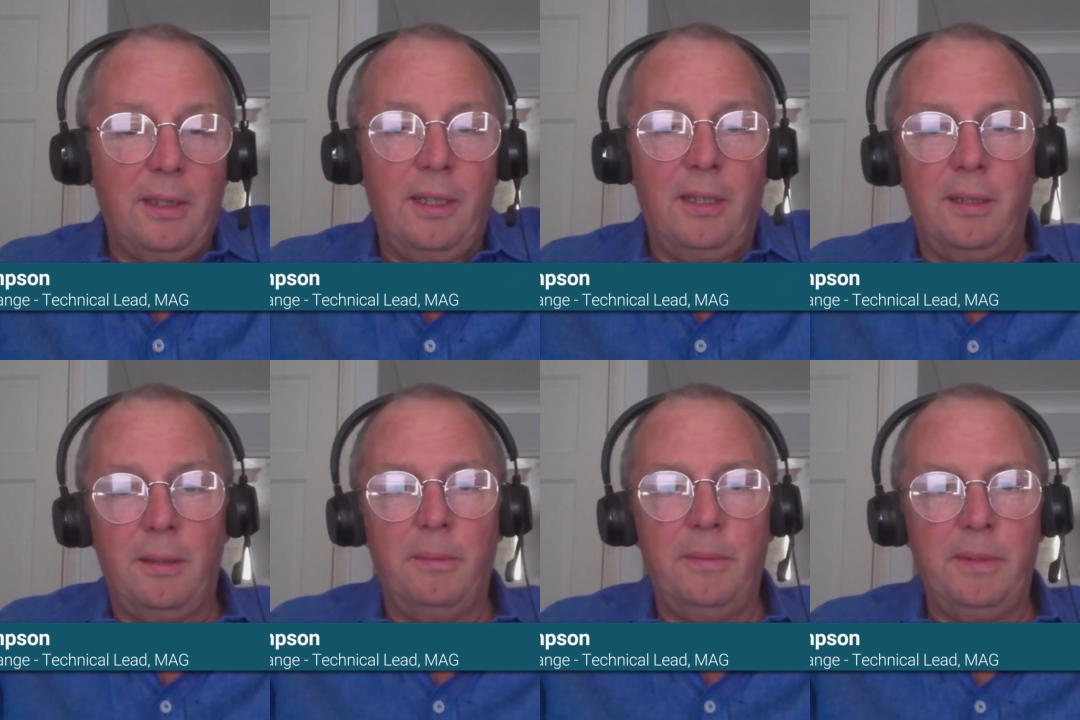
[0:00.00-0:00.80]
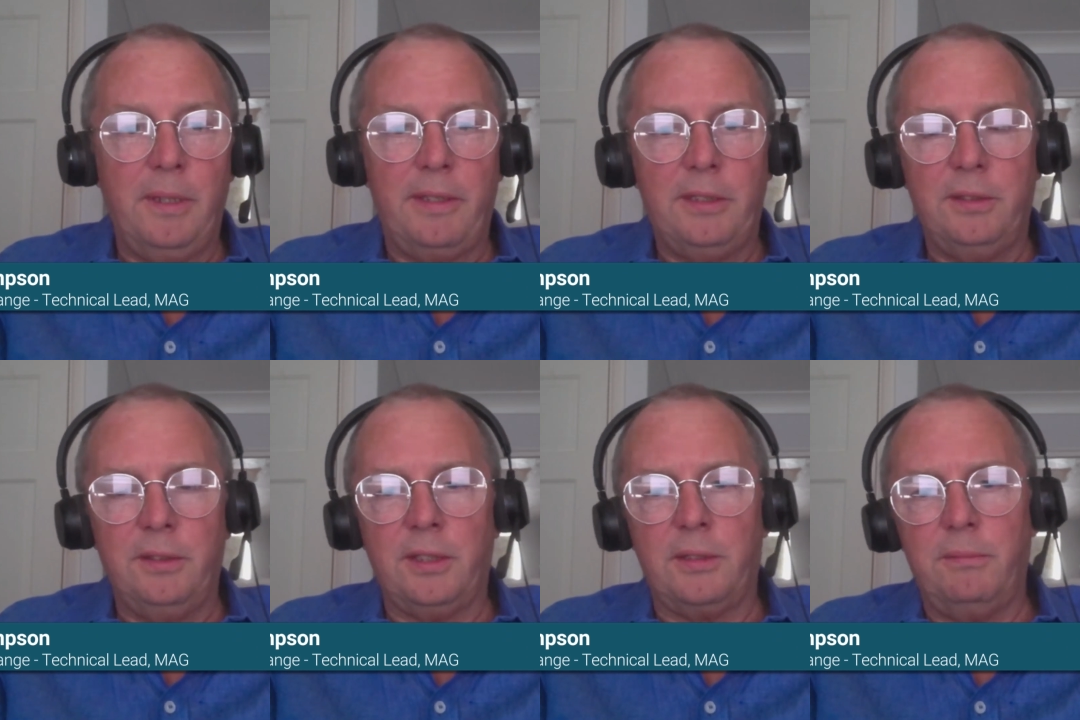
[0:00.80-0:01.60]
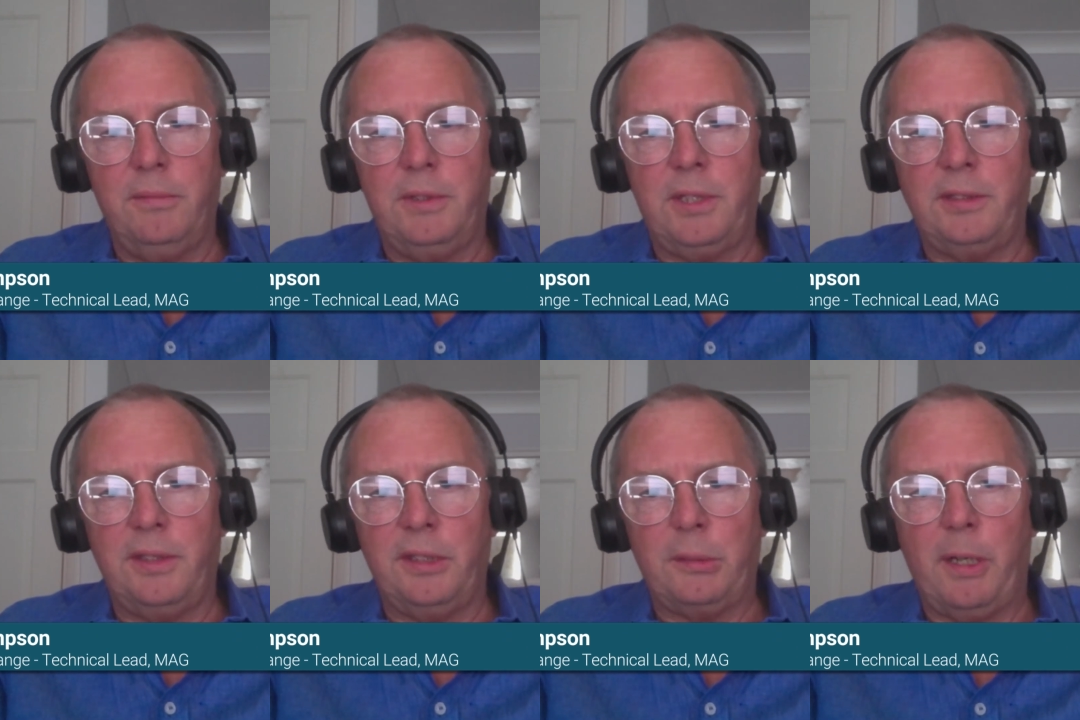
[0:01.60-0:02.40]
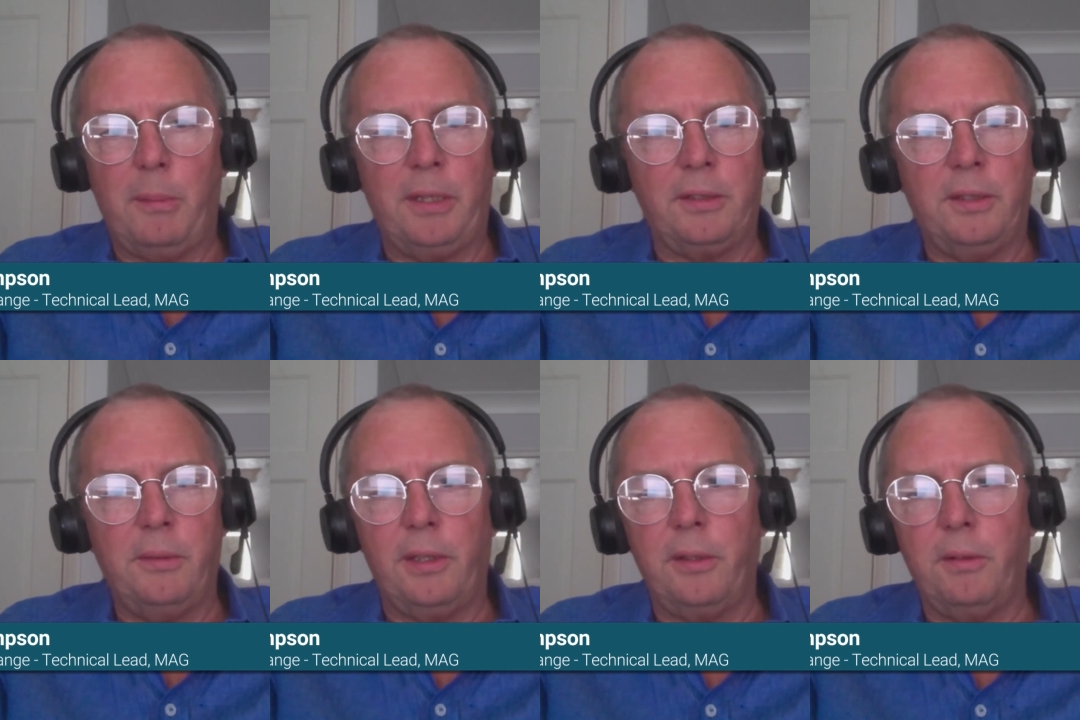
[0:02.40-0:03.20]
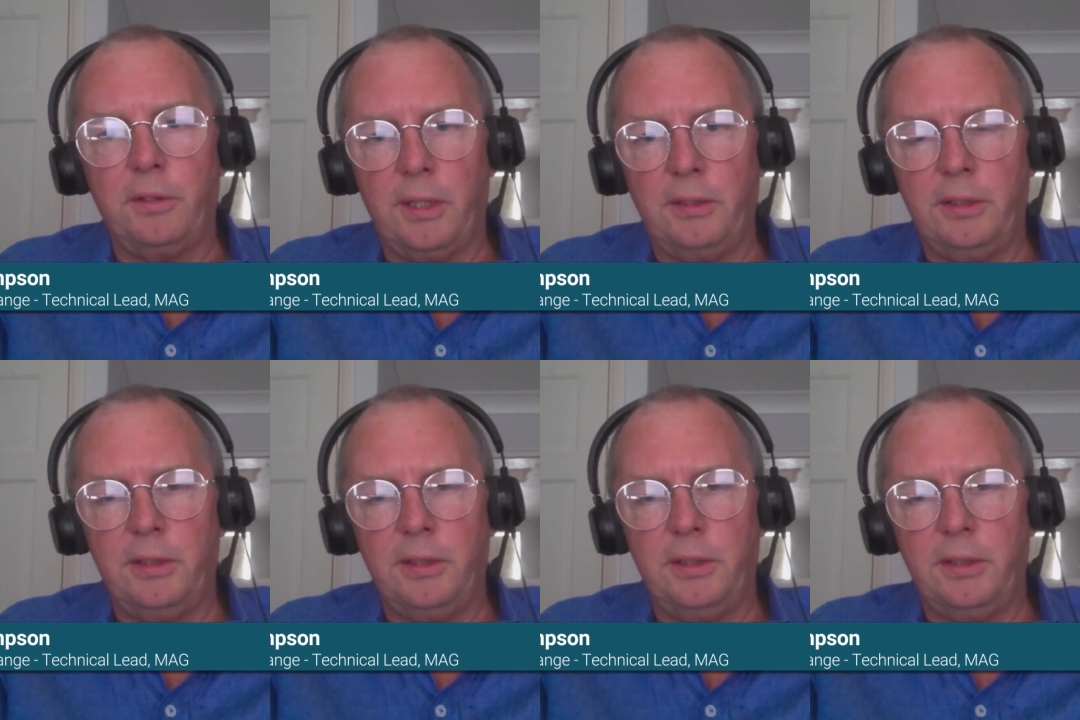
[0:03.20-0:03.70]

This isn't just changing the spark plugs and doing an oil change.